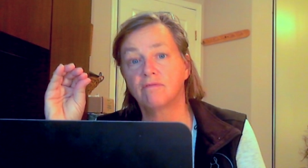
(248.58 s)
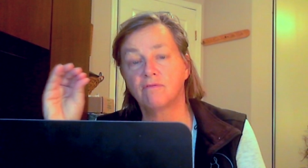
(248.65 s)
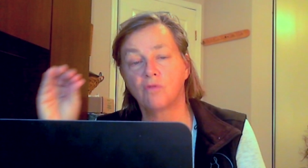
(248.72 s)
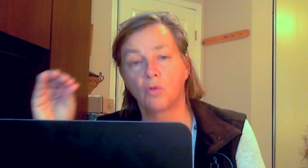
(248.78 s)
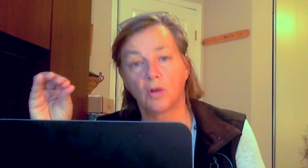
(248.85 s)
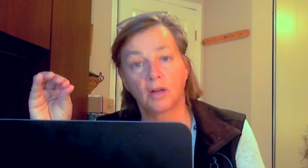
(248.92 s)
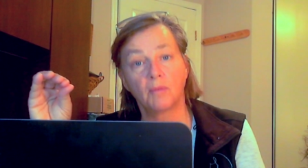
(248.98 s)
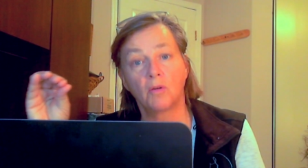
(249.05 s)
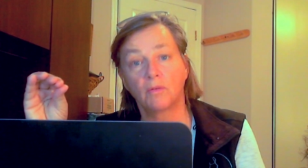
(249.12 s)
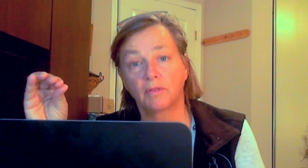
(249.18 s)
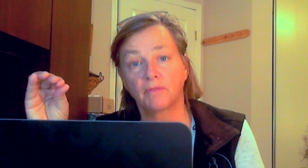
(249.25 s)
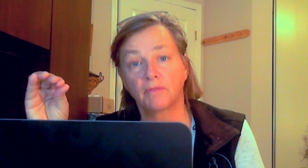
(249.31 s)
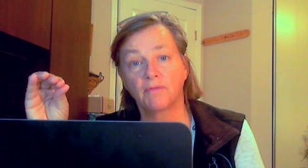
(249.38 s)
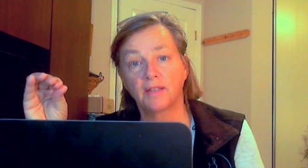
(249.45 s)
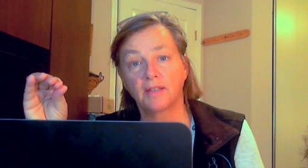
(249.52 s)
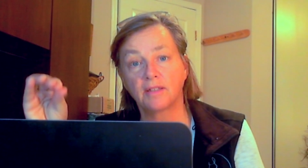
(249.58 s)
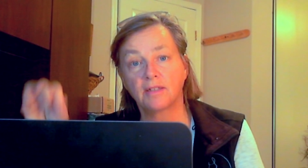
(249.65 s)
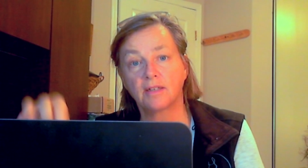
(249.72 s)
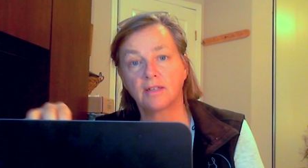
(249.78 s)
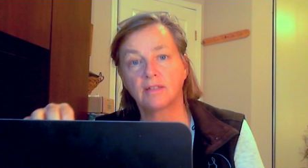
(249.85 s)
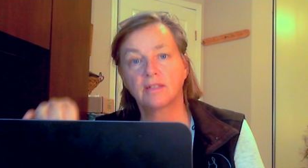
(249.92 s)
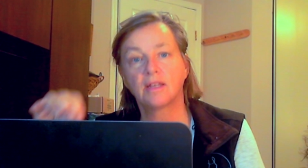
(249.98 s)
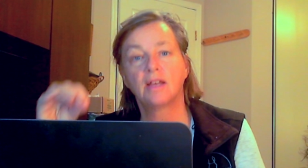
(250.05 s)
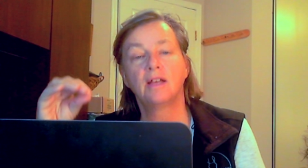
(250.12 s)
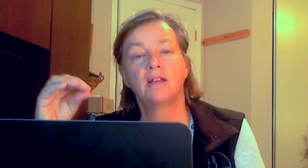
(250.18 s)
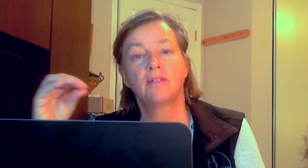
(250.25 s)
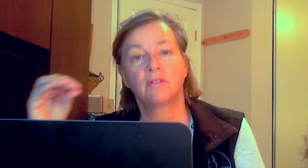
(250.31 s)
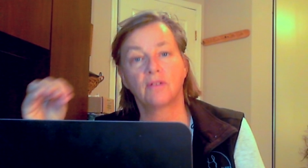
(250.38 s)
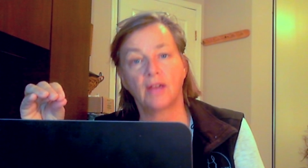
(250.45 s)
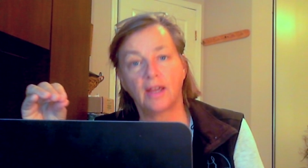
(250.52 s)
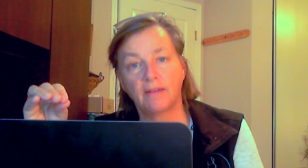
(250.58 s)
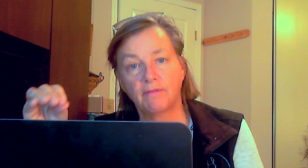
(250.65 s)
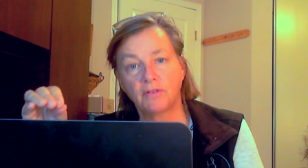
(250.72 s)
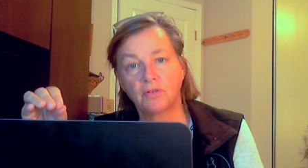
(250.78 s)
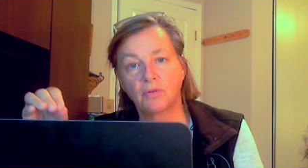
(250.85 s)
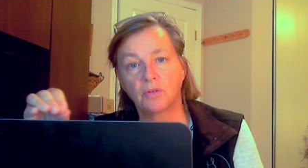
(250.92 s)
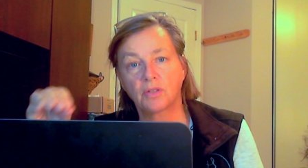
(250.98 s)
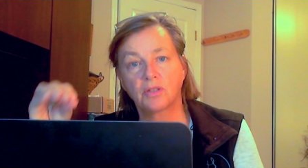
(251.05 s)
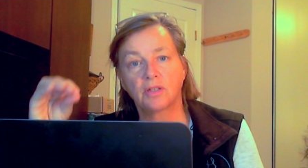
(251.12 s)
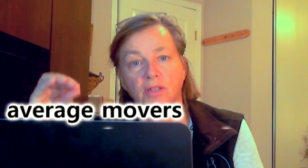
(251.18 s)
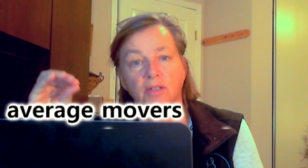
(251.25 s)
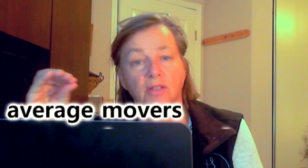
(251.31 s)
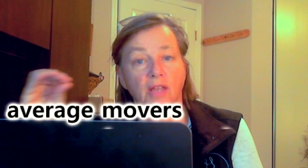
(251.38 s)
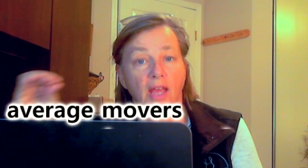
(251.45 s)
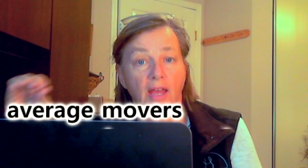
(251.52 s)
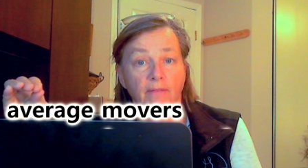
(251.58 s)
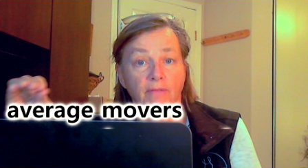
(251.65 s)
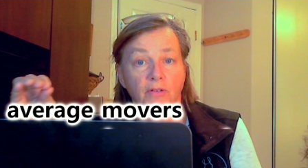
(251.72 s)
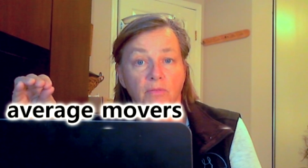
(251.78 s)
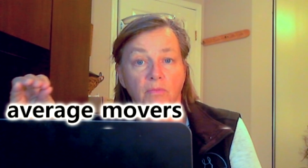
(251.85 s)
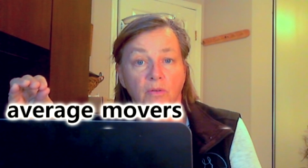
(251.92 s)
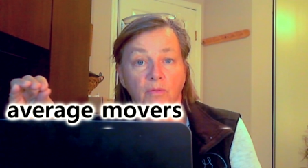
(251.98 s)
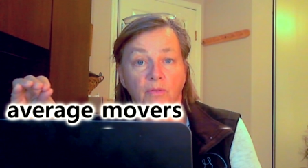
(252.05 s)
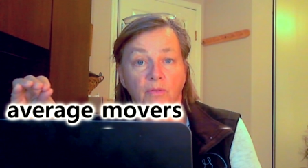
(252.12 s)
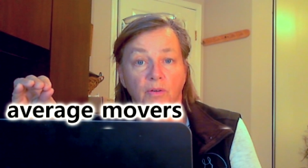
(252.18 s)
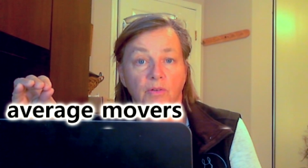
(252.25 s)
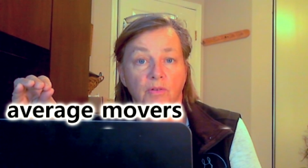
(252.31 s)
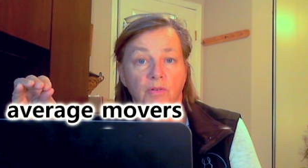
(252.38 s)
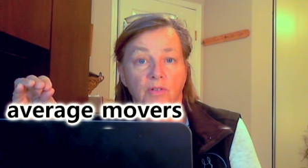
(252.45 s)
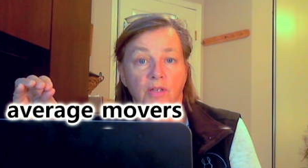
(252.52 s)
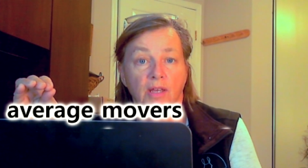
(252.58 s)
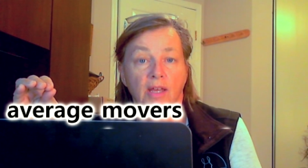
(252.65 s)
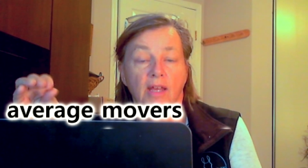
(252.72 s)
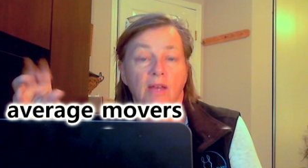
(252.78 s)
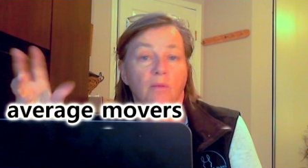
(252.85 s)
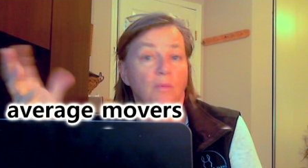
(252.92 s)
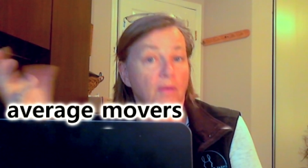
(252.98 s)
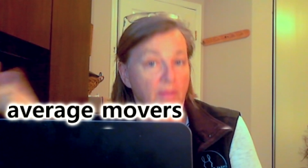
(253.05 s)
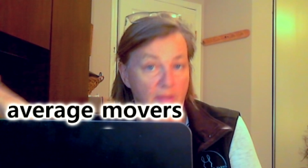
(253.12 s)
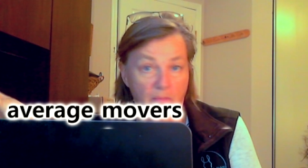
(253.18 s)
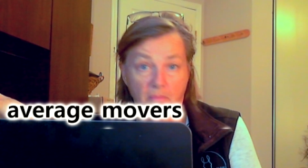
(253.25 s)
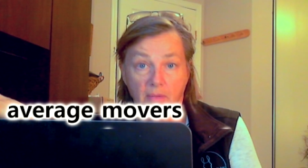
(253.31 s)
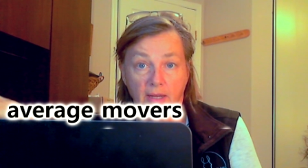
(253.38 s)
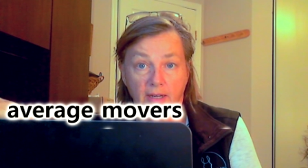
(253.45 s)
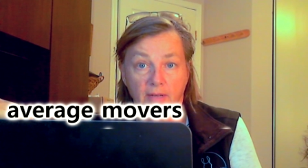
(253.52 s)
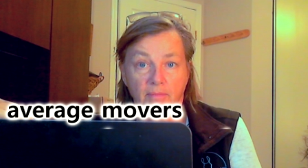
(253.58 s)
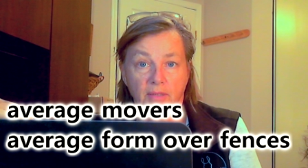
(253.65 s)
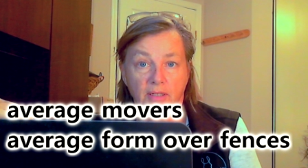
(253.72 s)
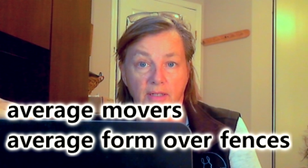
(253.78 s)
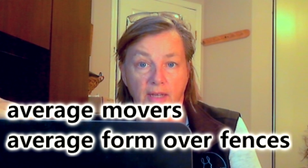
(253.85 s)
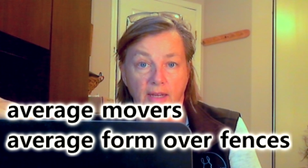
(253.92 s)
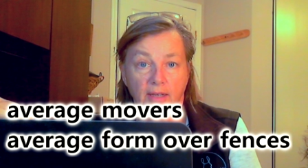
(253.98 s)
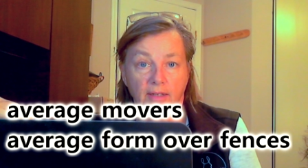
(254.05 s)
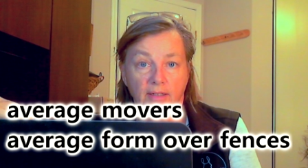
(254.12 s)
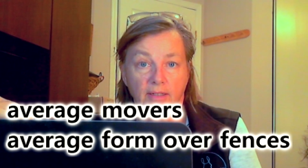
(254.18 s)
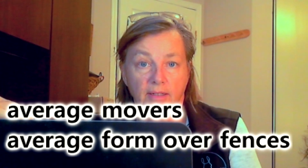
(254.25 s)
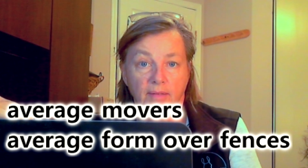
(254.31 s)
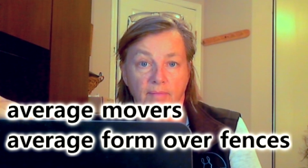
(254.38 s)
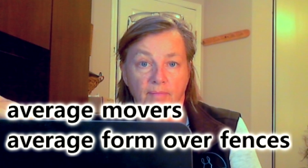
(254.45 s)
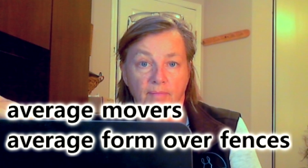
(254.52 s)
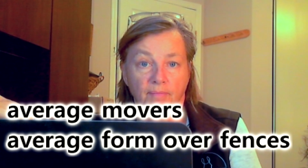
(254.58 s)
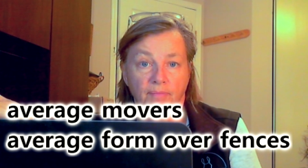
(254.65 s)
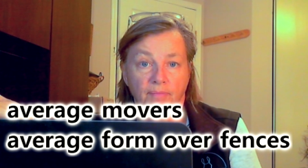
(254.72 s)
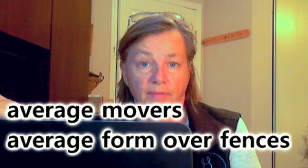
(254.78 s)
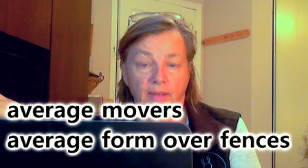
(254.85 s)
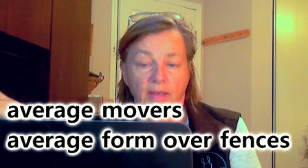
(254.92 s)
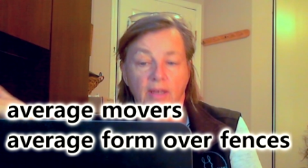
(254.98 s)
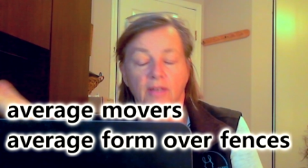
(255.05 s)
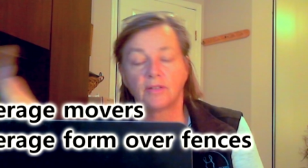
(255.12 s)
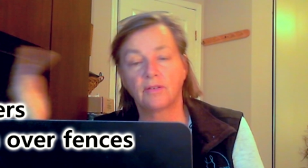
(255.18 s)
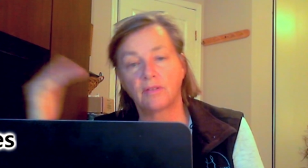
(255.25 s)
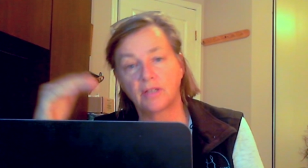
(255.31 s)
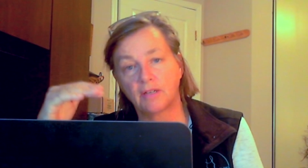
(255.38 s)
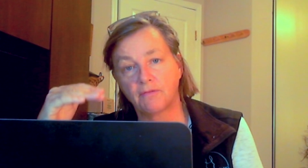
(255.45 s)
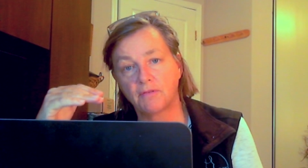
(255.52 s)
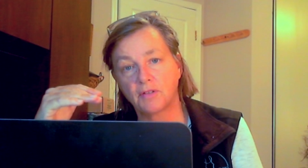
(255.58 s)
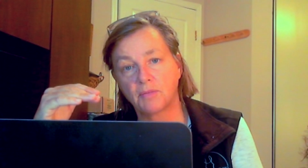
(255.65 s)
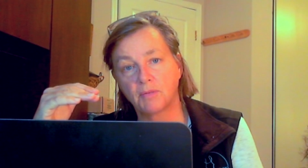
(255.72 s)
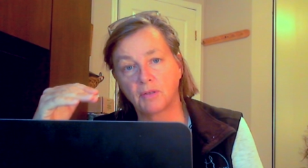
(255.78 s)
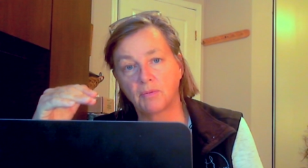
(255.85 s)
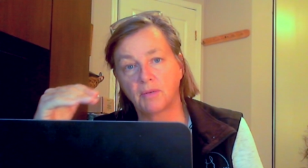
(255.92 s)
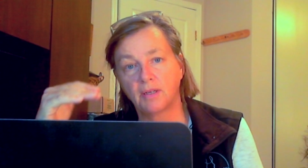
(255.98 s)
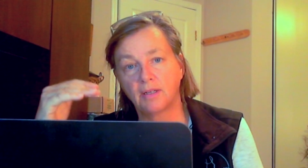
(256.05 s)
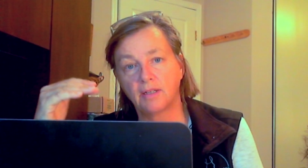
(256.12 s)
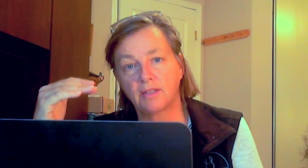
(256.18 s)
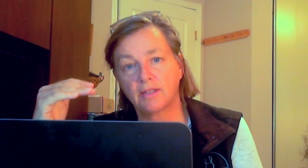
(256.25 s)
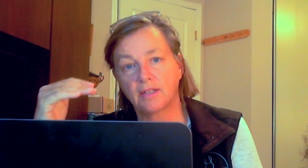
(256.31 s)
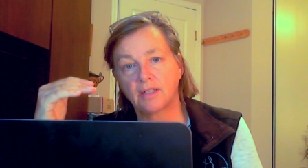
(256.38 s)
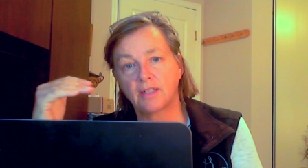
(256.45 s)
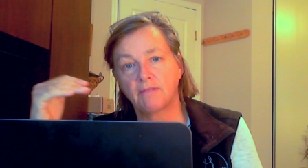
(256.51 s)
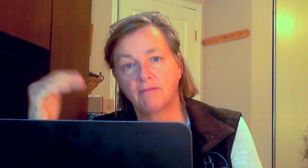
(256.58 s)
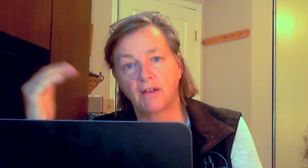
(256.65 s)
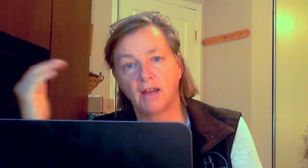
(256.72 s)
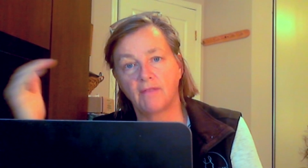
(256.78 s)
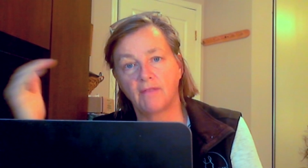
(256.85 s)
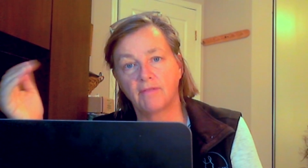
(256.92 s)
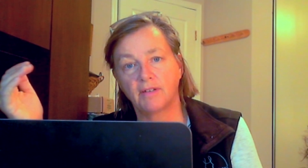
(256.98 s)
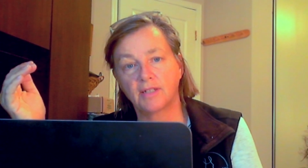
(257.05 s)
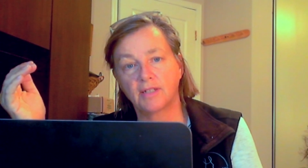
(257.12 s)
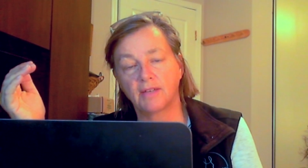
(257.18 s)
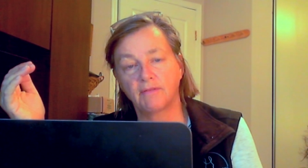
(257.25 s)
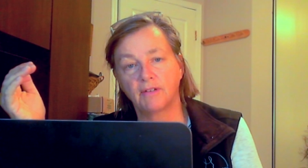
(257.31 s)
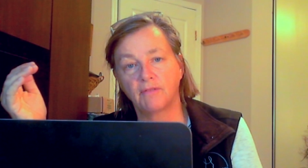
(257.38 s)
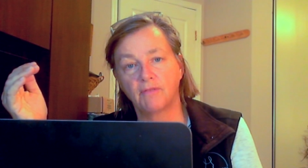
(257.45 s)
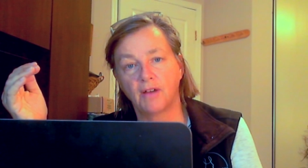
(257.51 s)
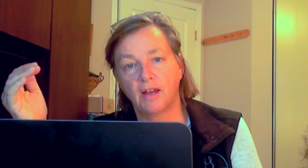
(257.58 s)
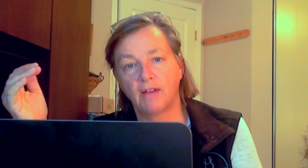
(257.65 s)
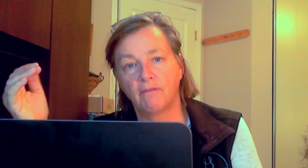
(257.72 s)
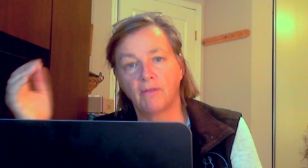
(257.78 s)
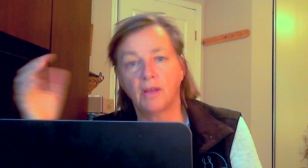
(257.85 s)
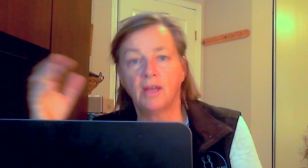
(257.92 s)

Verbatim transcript: form over fences. They're average horses, average movers with minor mistakes. So the difference between a sixty-five and a seventy-five,